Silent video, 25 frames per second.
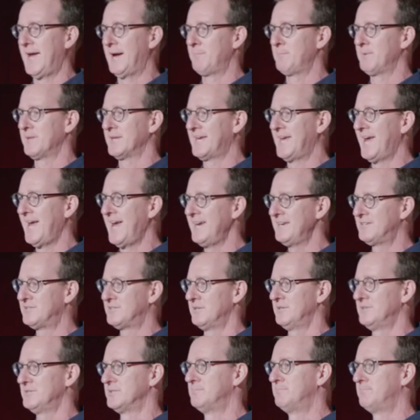
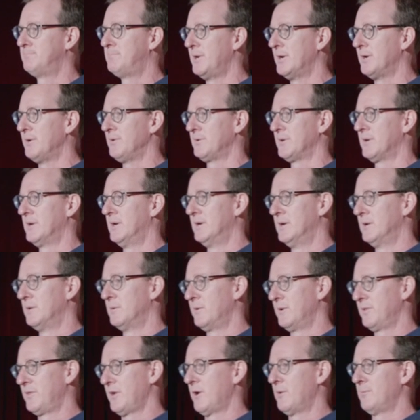applications built
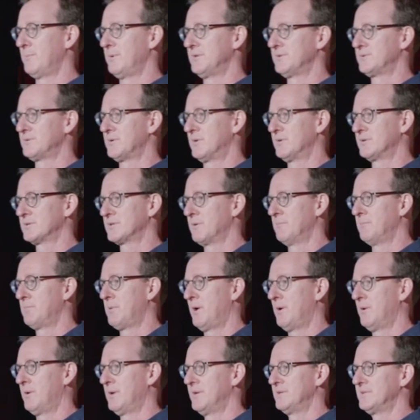with open source
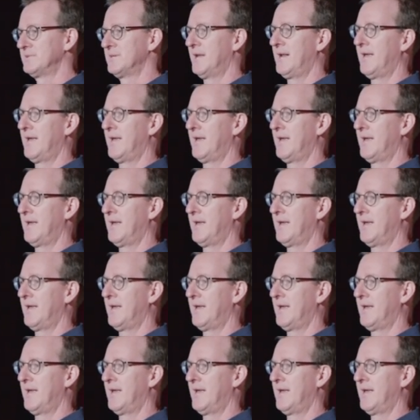components.